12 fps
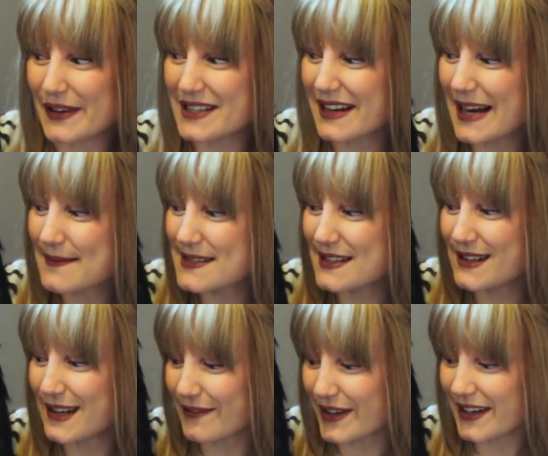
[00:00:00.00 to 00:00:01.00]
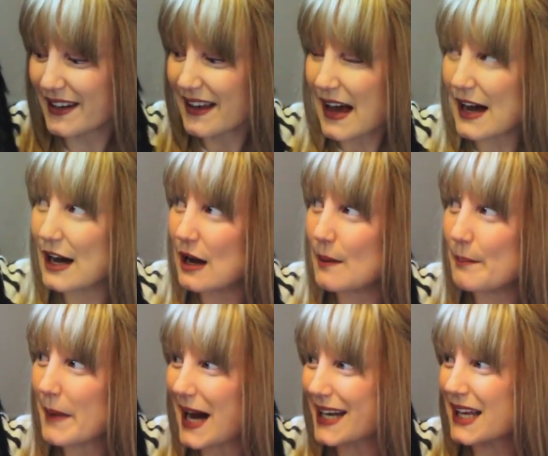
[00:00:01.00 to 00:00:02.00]
this, I absolutely love it.
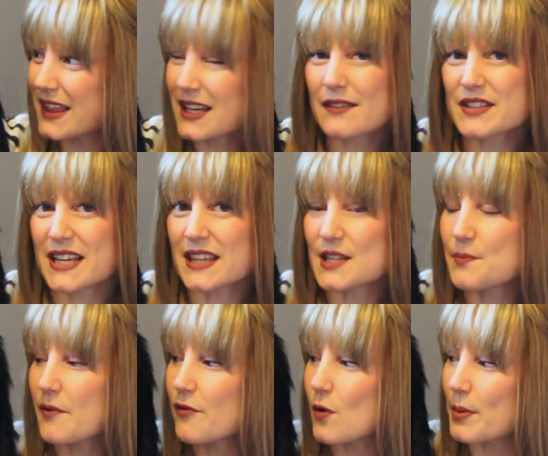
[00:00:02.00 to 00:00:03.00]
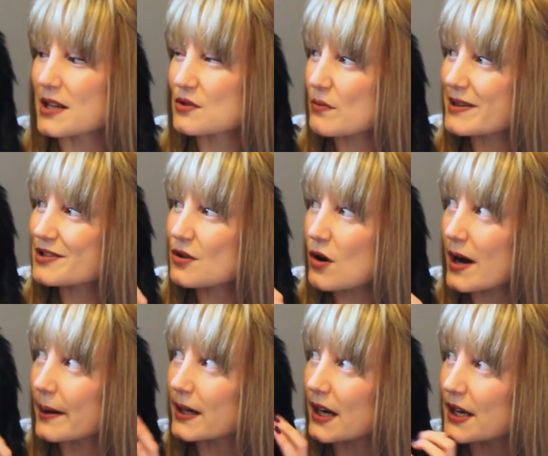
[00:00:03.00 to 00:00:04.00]
And I think I've said this before, but it's almost
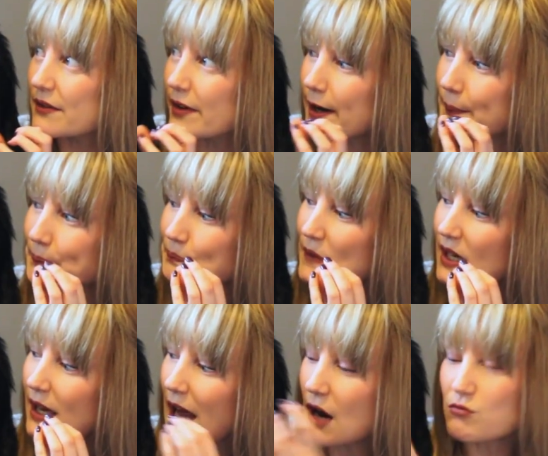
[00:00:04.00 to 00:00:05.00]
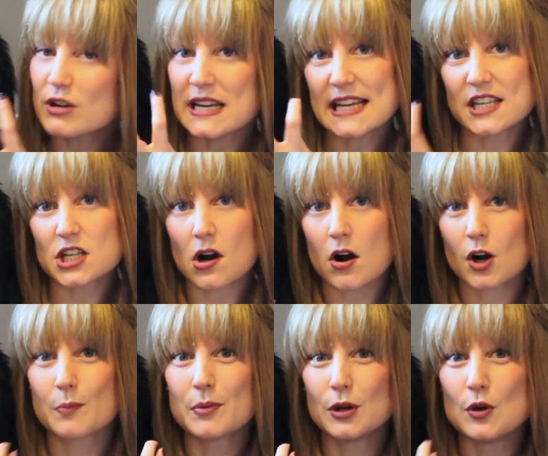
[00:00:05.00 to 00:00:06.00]
got a kind of a really
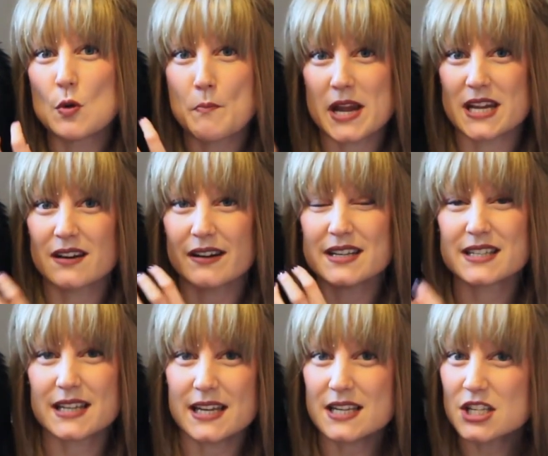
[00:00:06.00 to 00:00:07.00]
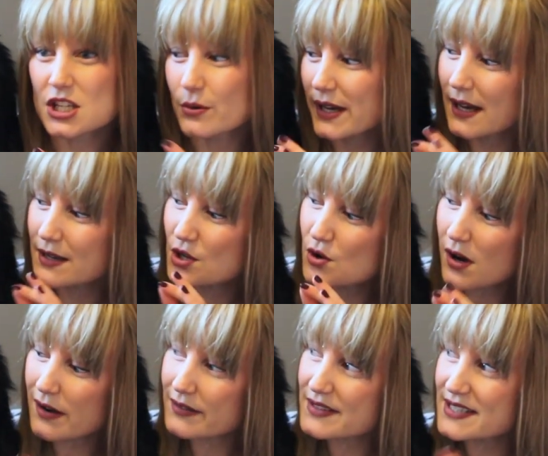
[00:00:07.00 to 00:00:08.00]
dark blue midnight tint to it. You
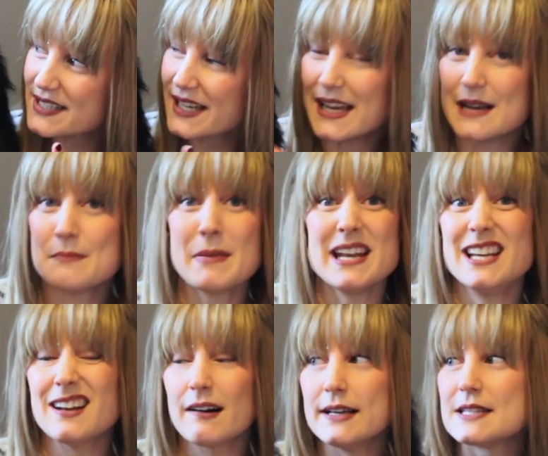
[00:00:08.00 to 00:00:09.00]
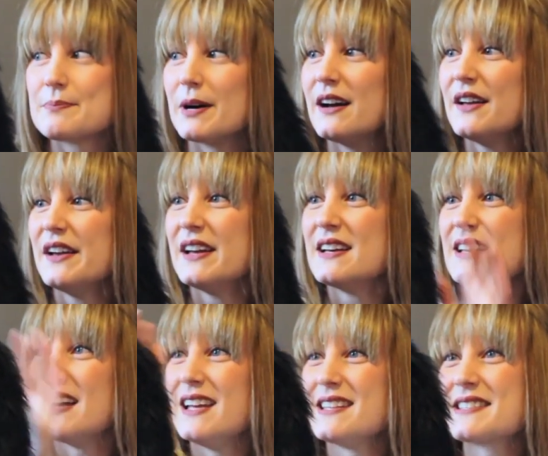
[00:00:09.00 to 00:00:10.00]
can't see it in many lights, but
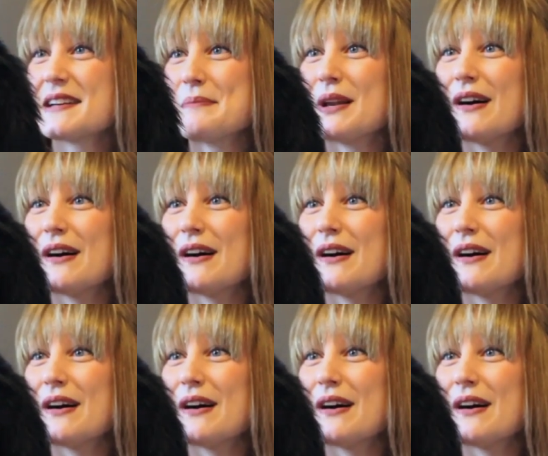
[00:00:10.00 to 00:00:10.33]
in some